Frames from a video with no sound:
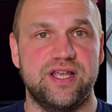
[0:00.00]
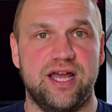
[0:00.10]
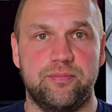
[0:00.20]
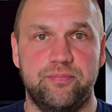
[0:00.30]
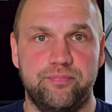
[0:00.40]

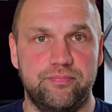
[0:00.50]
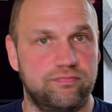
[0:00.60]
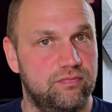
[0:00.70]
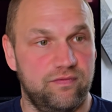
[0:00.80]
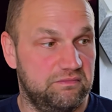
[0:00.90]
are
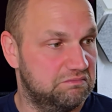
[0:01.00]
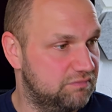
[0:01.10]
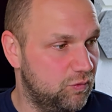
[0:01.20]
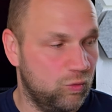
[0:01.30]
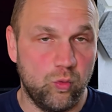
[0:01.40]

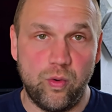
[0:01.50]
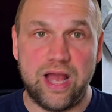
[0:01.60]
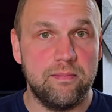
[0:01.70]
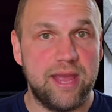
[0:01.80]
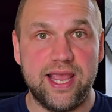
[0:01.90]

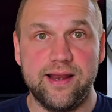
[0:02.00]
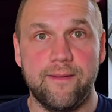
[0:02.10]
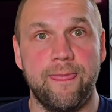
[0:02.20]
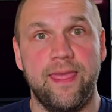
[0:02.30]
well made.